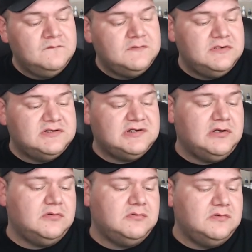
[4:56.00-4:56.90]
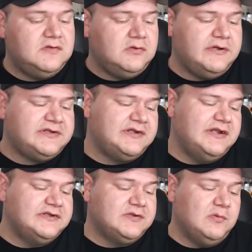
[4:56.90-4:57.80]
So, the question
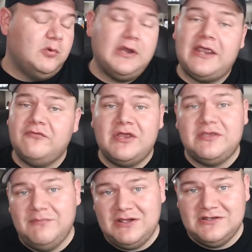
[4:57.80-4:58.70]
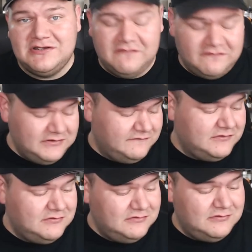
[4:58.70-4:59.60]
is, would I recommend this
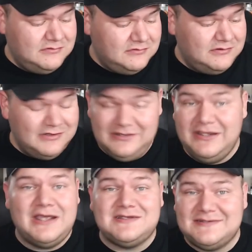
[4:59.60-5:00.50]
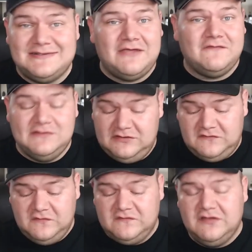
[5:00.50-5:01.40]
flavor? Yes, definitely.
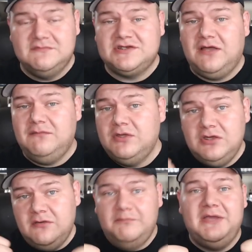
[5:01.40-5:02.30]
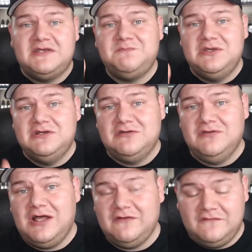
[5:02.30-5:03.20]
Two thumbs up. Best pina
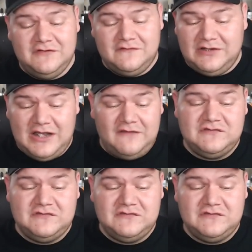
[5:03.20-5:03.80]
colada flavoring I've